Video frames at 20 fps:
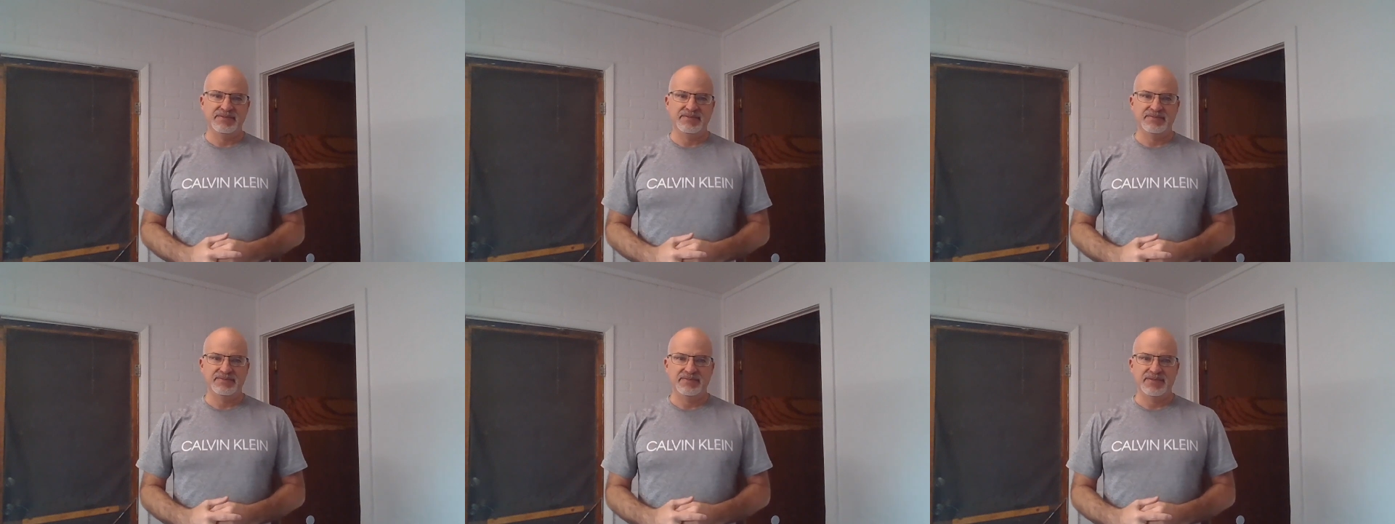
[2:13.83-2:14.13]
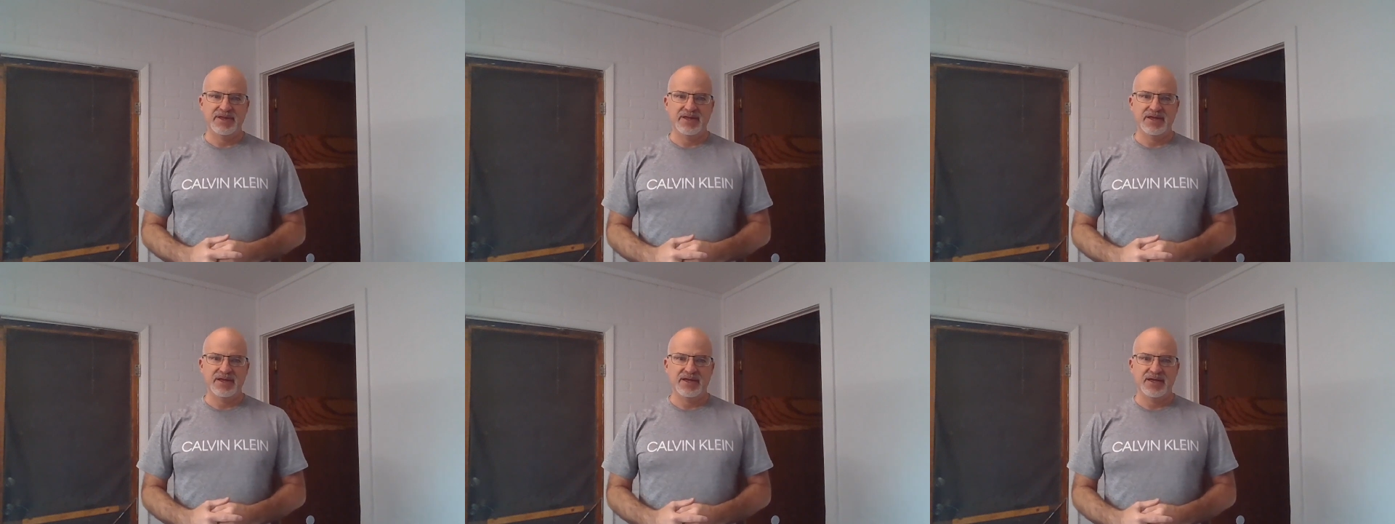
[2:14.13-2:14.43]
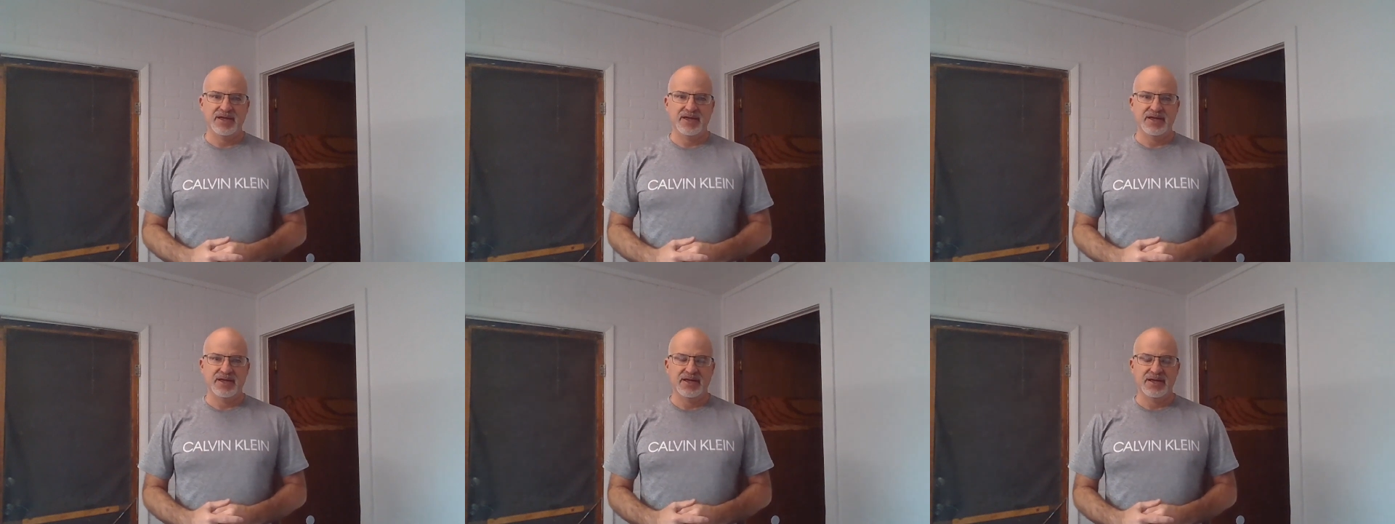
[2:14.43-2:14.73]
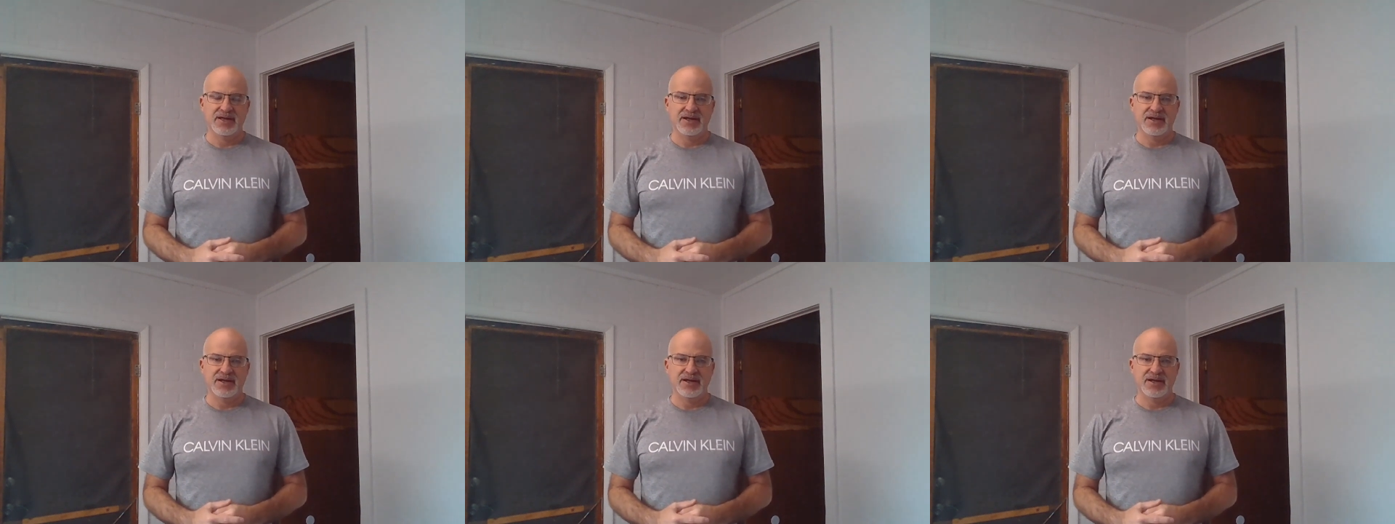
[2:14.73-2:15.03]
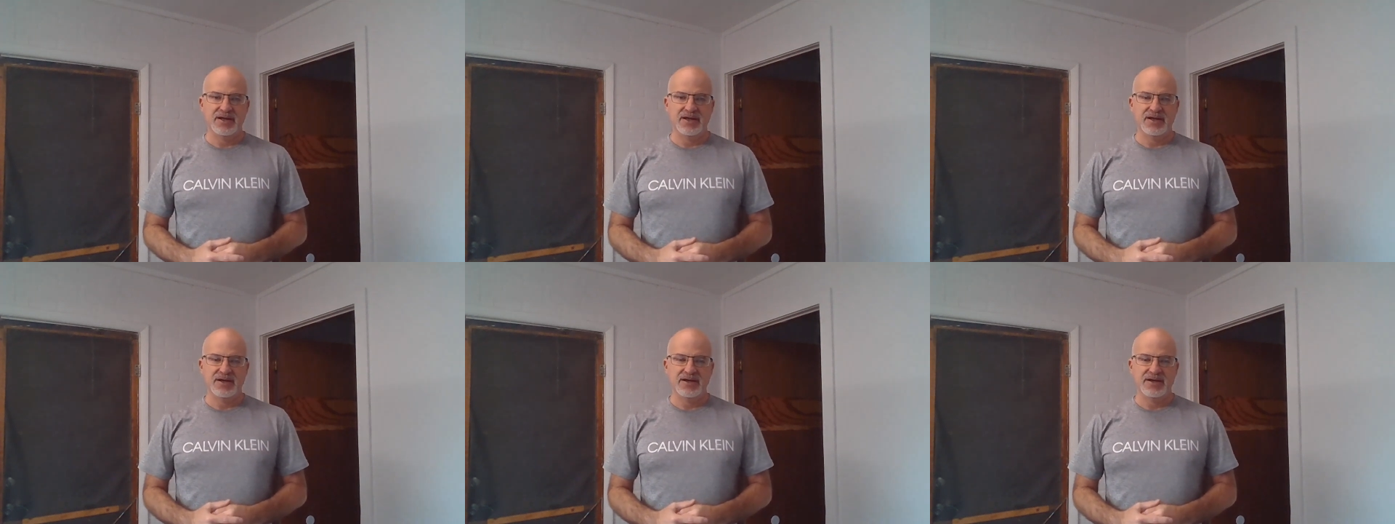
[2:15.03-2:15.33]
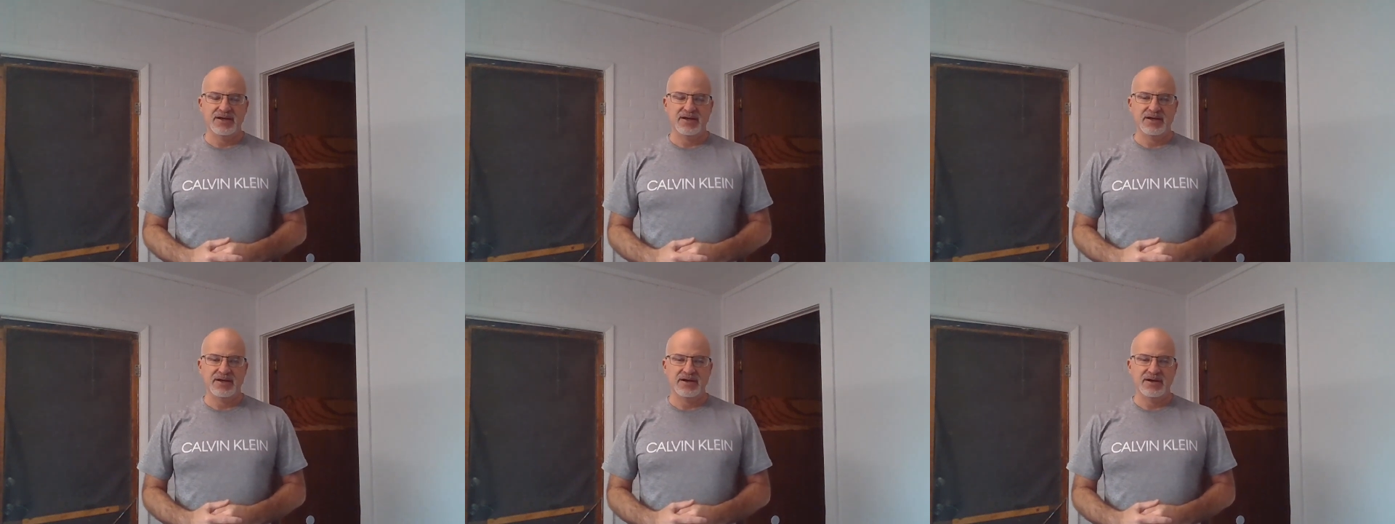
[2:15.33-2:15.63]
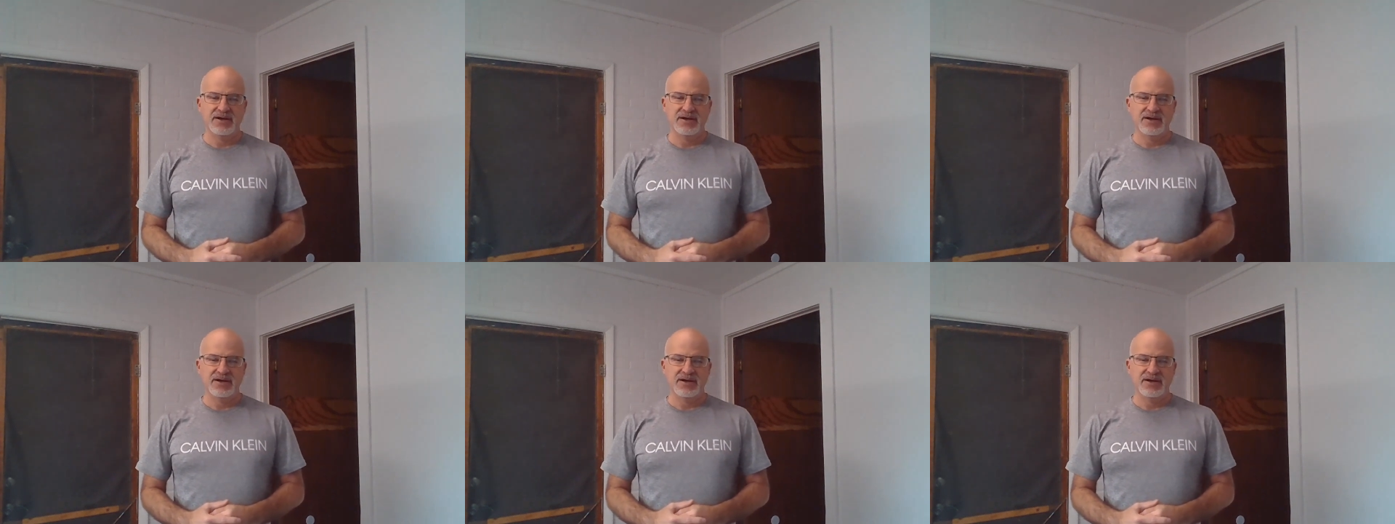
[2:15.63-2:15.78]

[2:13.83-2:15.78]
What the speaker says: (silence)